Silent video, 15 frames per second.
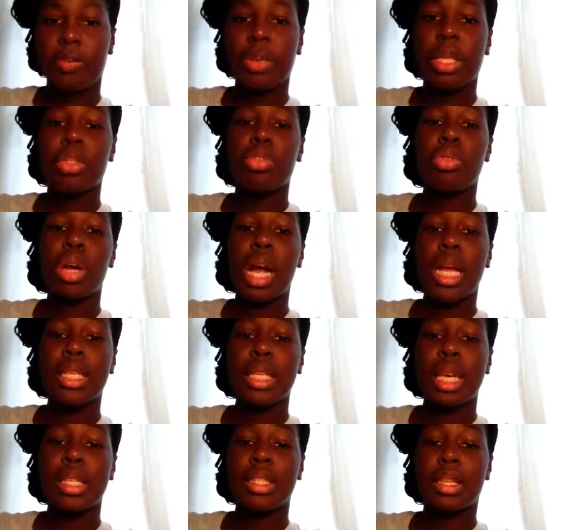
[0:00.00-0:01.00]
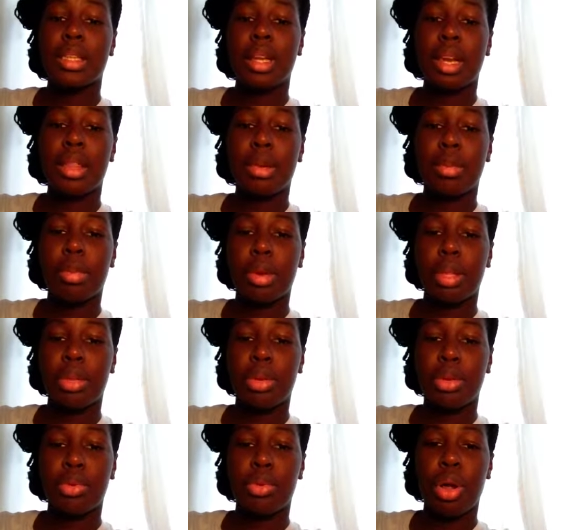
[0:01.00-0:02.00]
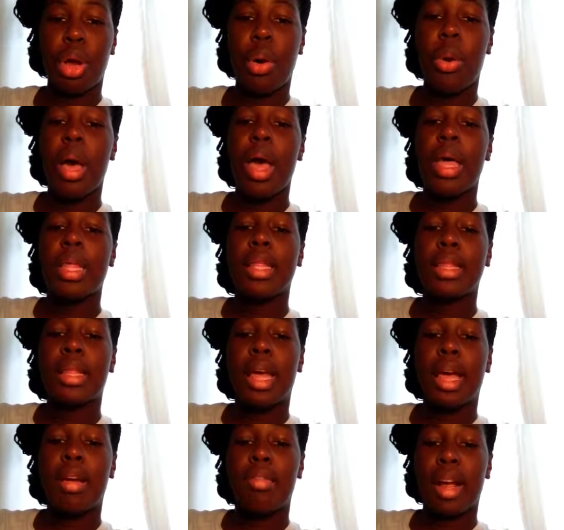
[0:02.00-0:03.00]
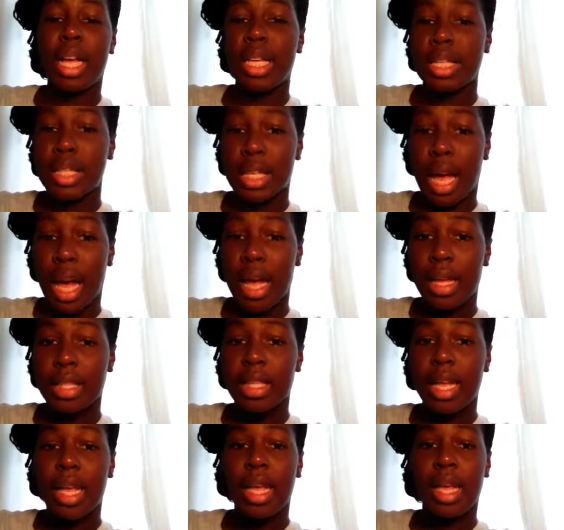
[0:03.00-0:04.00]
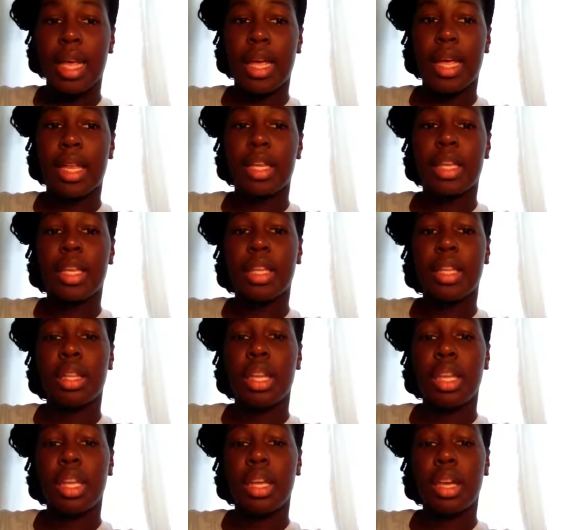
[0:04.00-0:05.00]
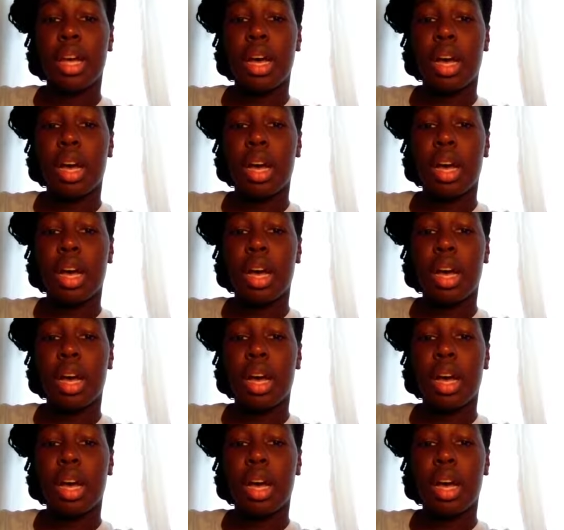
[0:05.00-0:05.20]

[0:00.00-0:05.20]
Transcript: And through contacting the other brother, you know, they reconciled, and the